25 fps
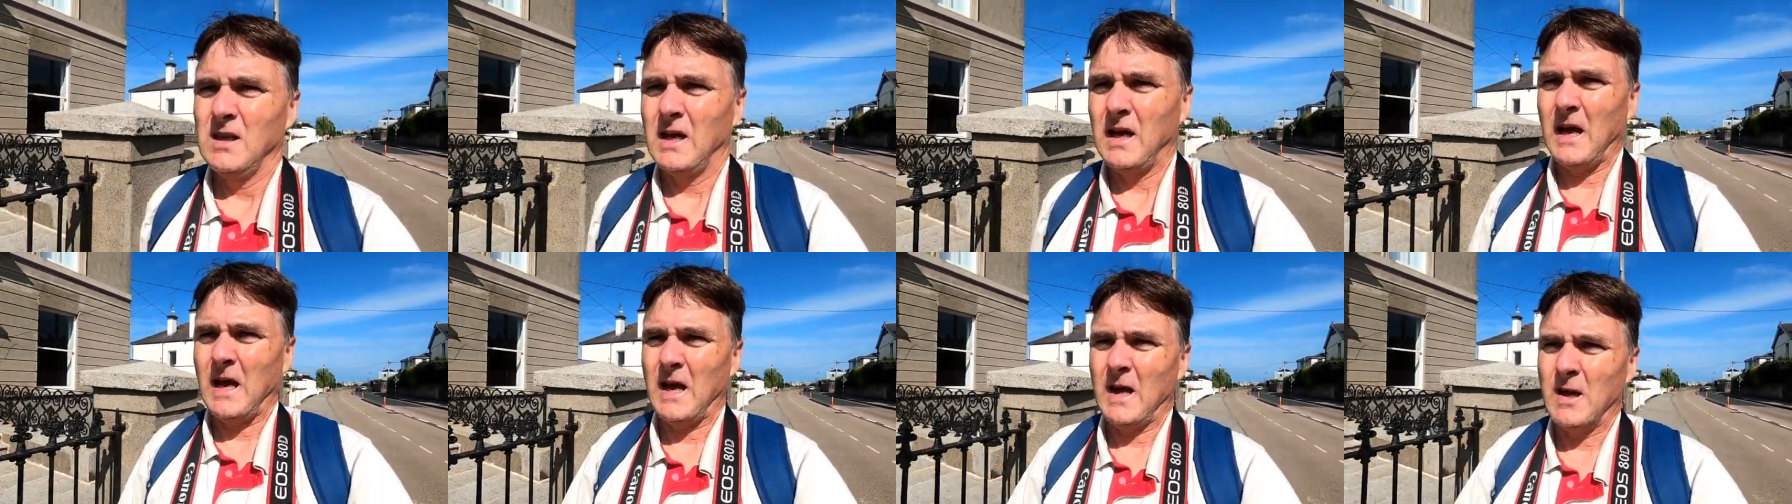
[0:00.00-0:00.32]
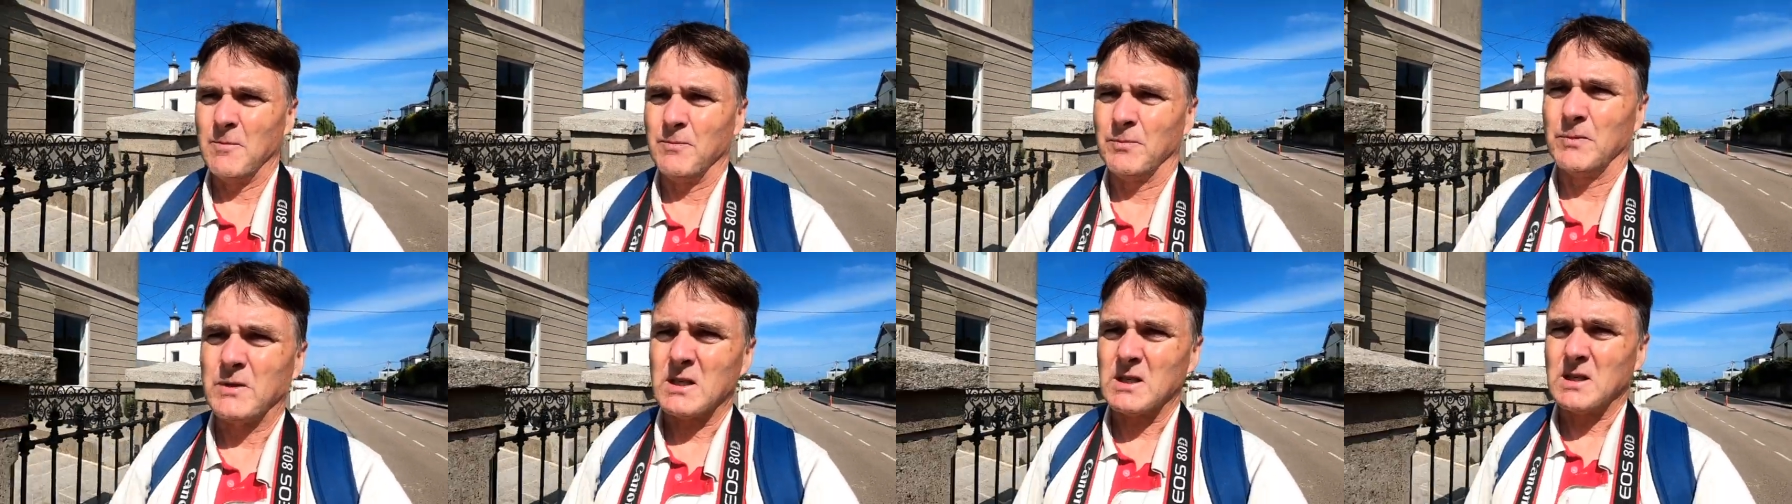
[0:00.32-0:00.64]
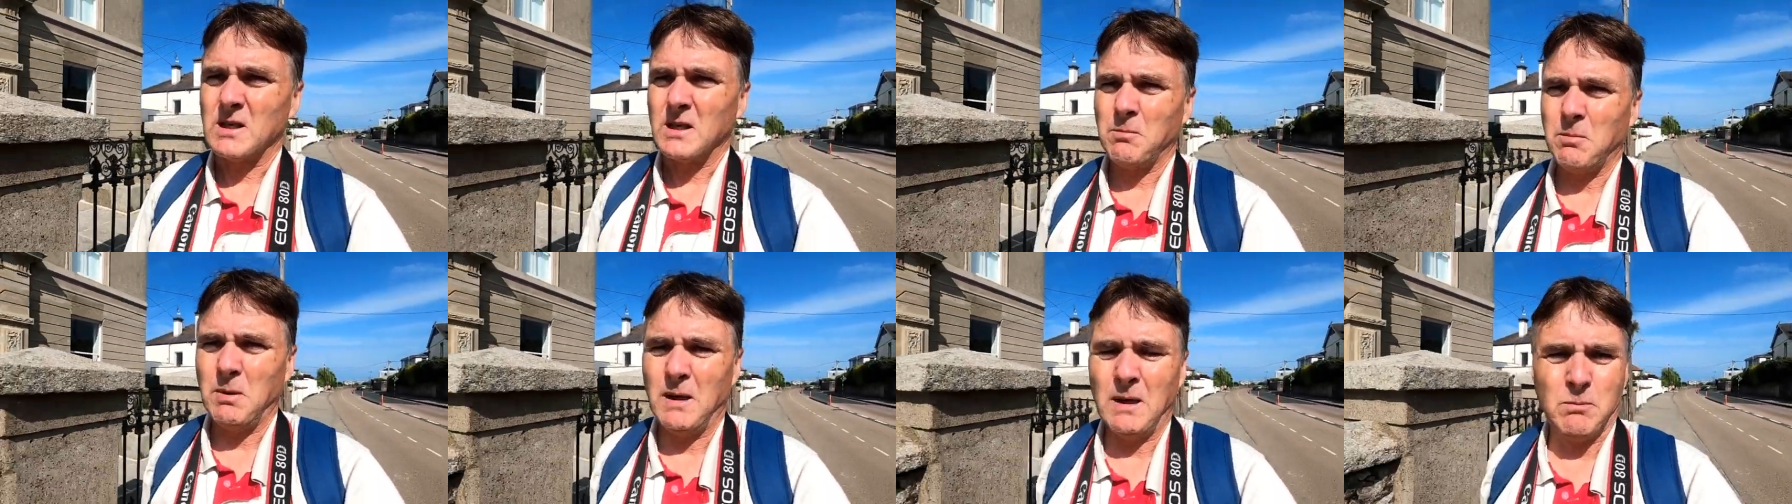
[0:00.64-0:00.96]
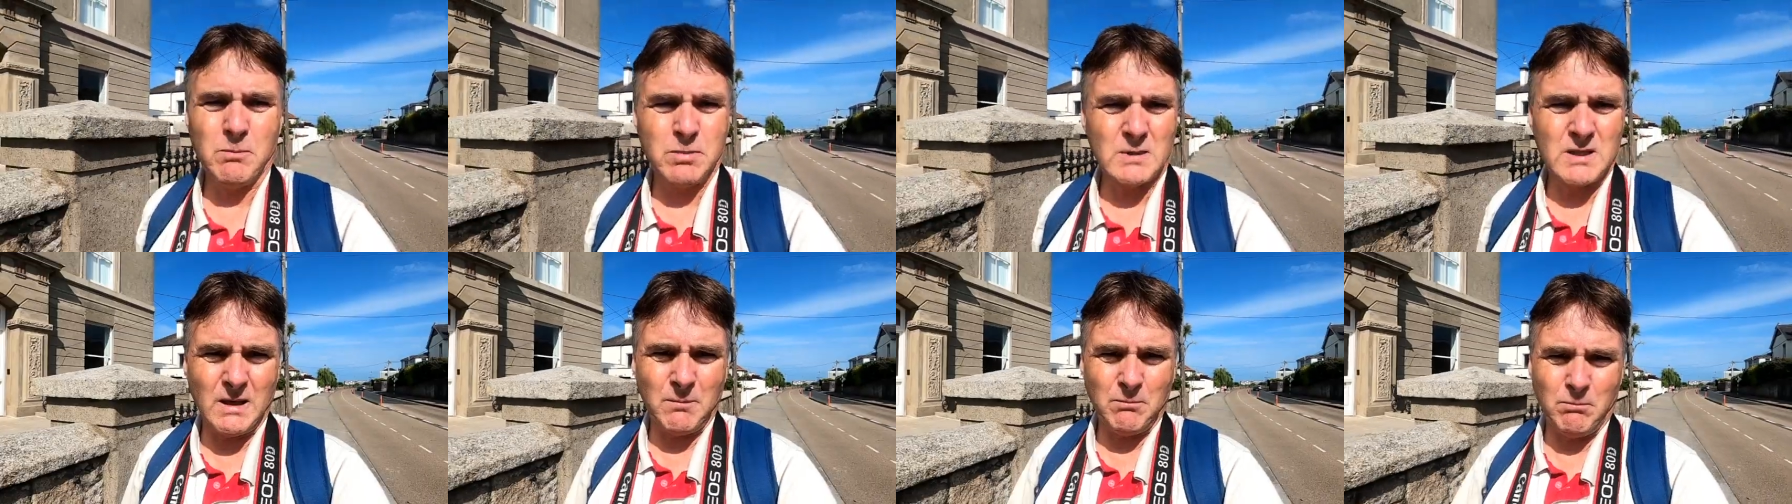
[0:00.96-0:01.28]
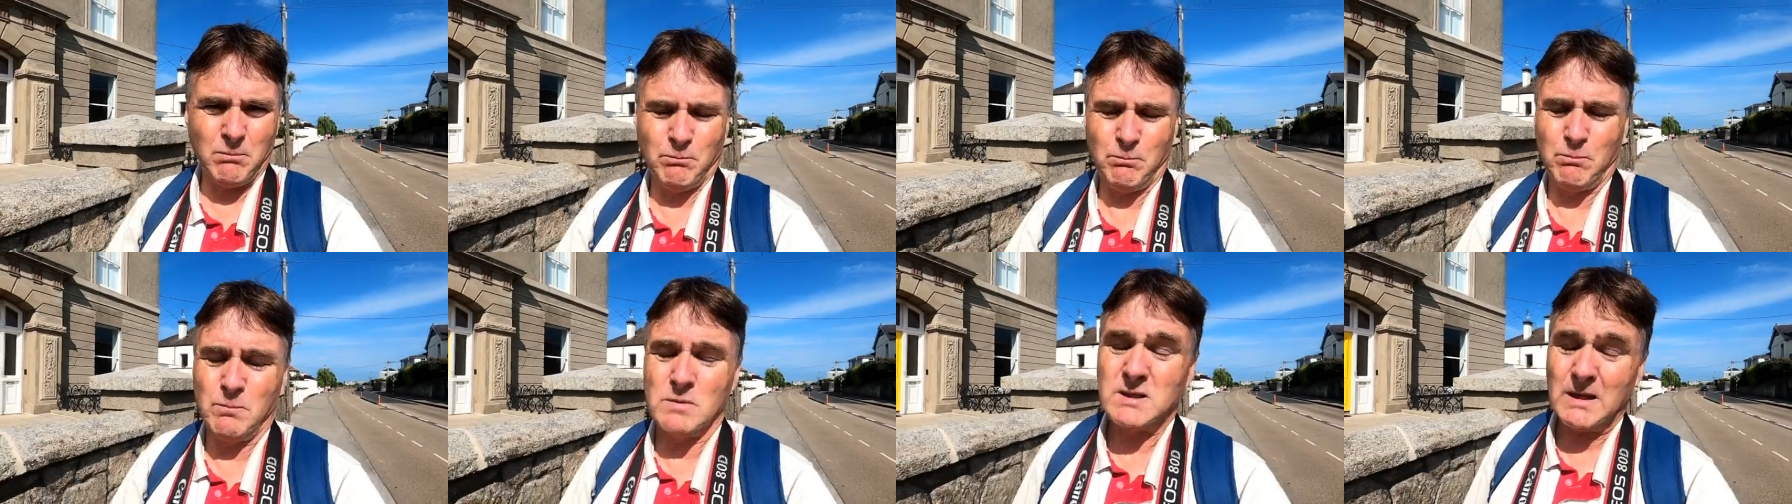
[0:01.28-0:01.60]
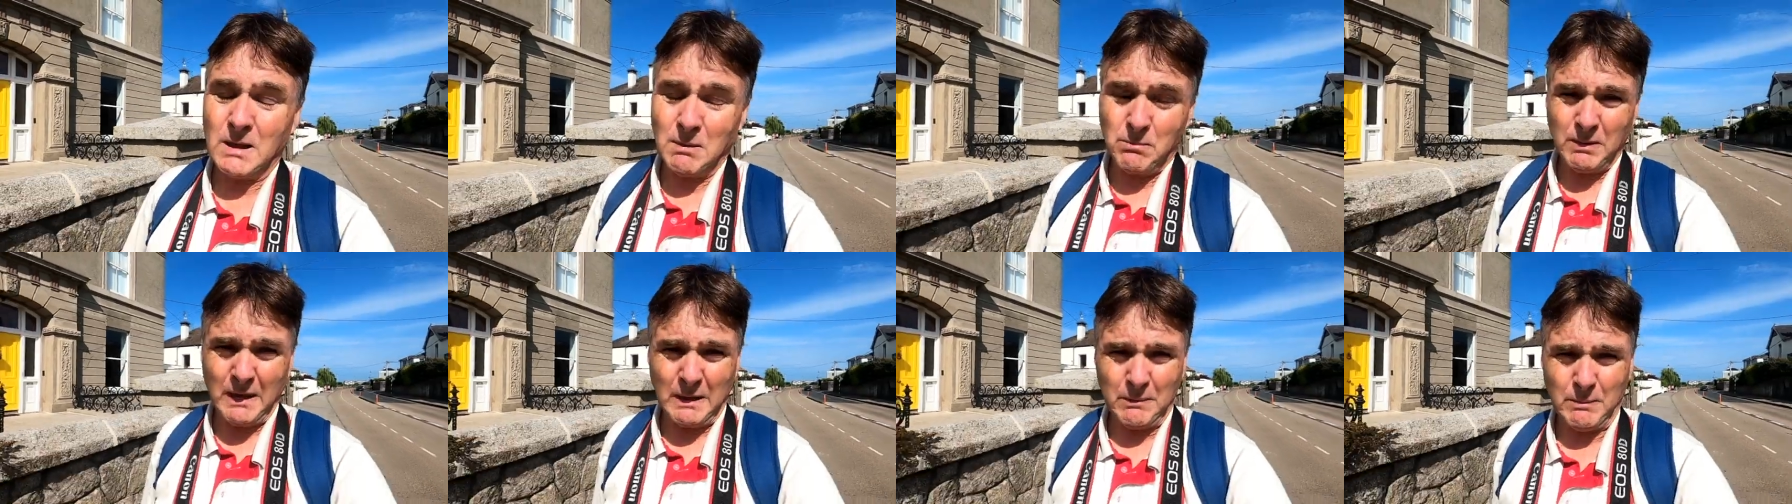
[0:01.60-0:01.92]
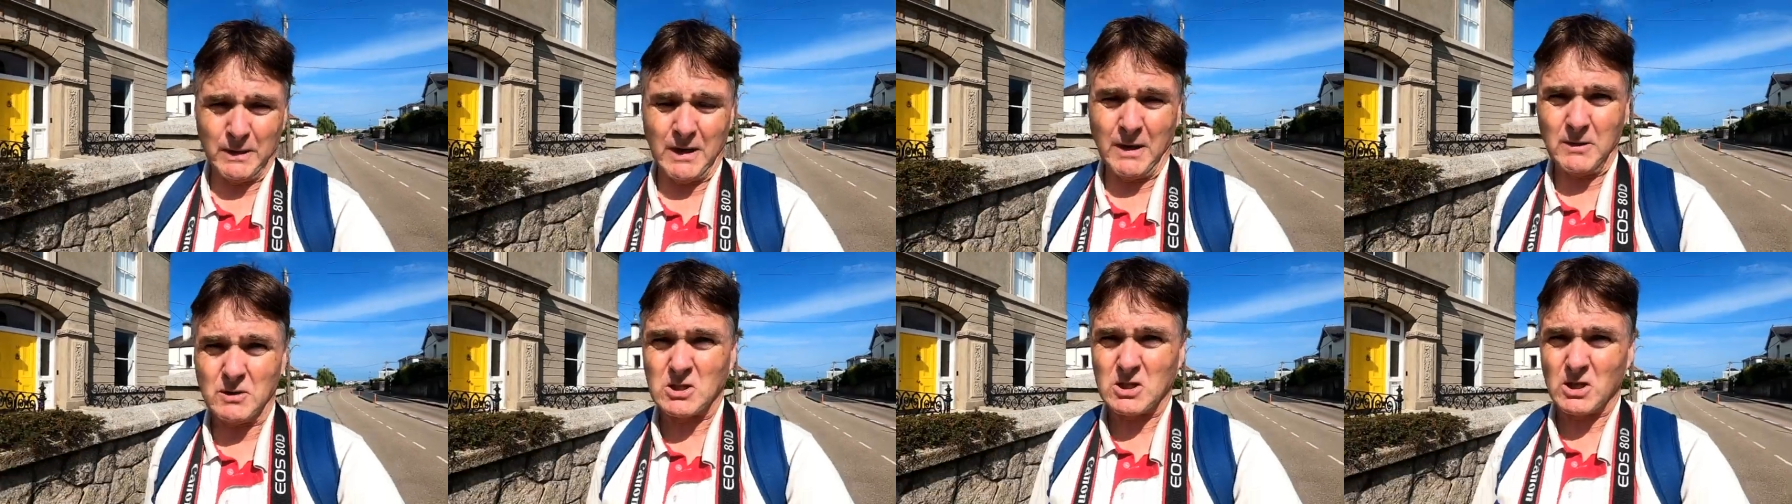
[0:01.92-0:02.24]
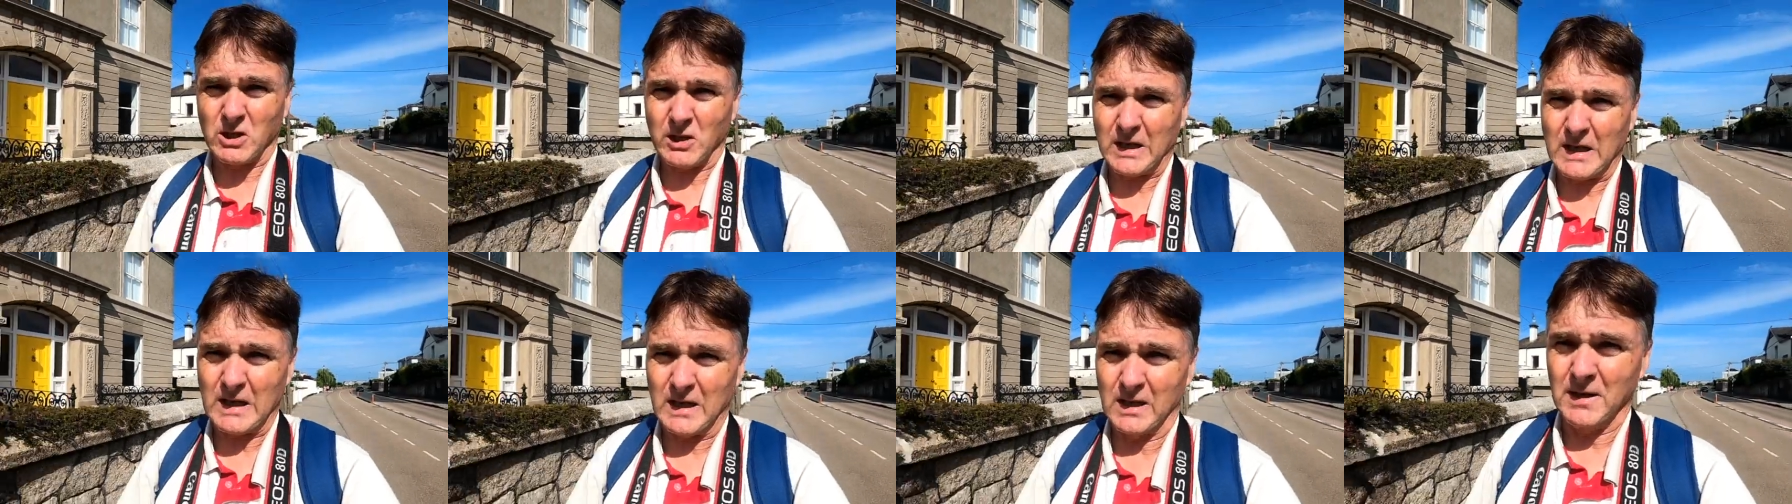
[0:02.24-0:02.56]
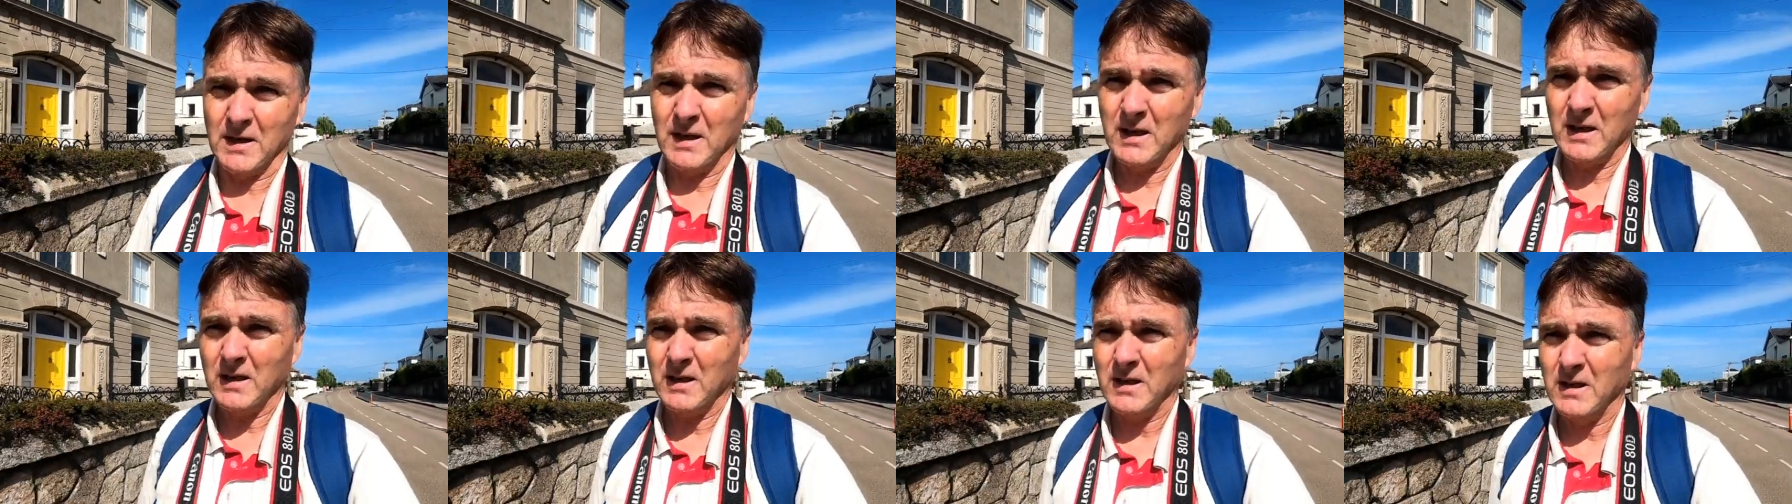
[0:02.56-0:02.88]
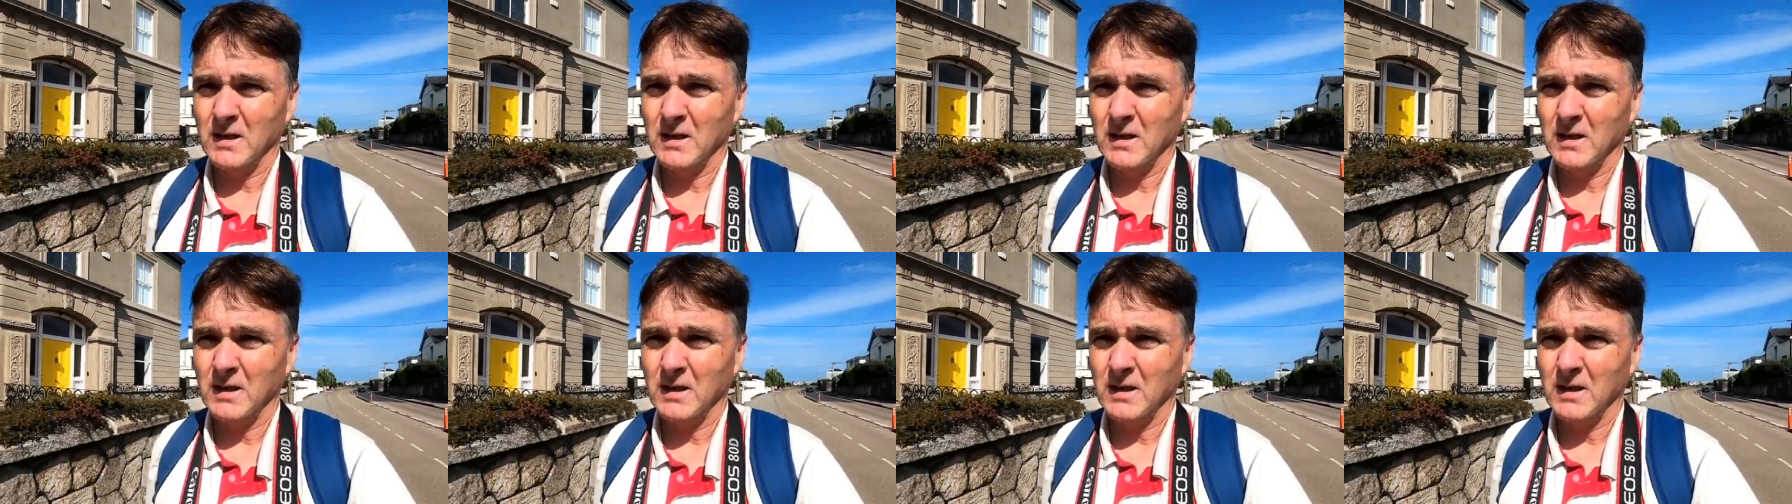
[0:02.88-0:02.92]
um, to see people see, see people out cycling.